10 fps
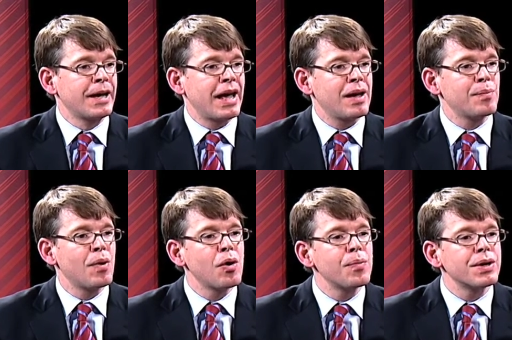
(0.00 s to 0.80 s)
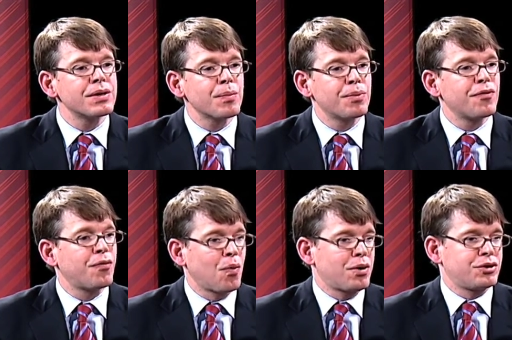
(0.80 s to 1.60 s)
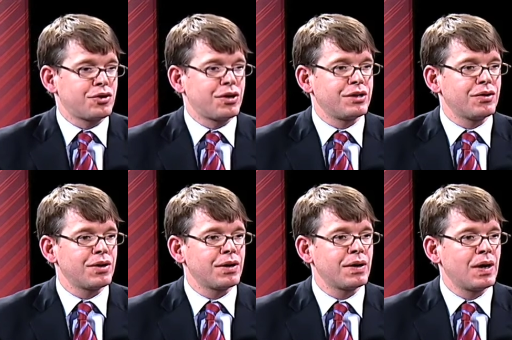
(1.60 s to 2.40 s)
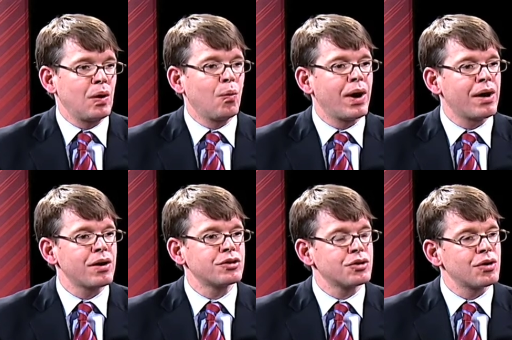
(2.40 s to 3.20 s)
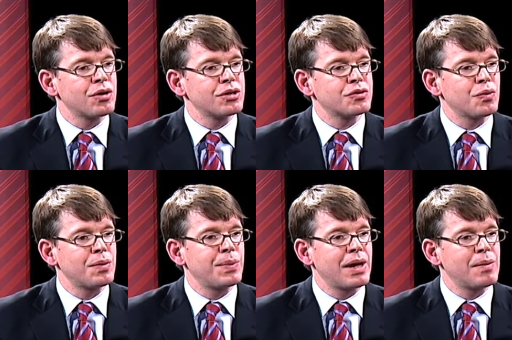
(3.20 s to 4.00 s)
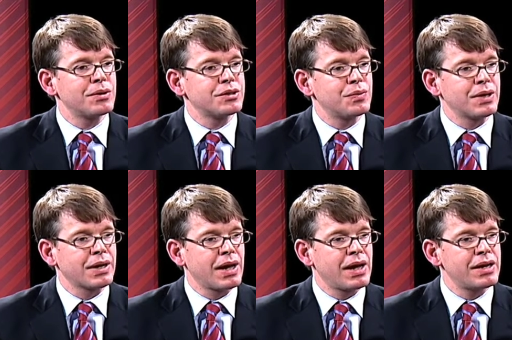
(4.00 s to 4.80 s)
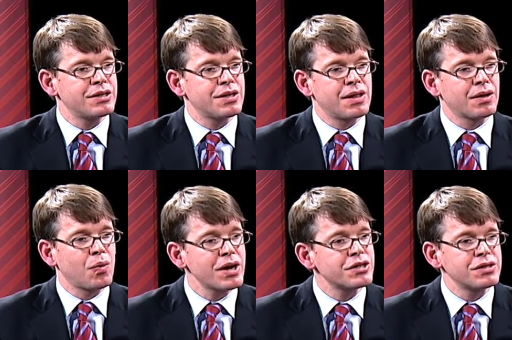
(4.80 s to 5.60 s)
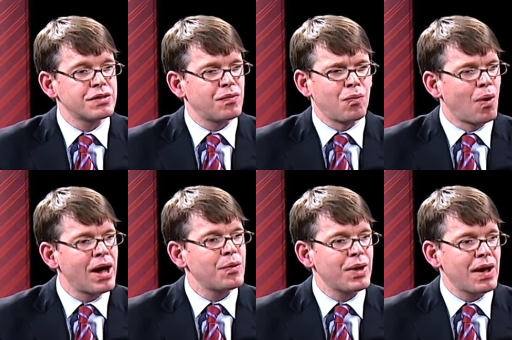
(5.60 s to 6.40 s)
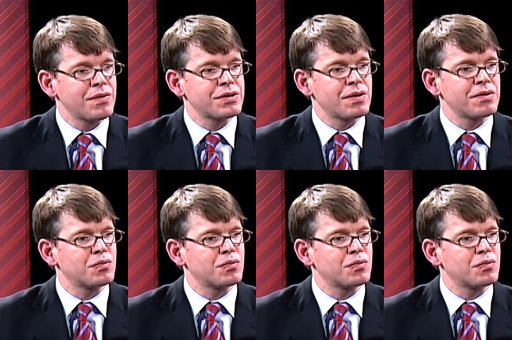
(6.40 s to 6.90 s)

a moment before jury duty where jurors would be able to engage the questions of why do we have this service,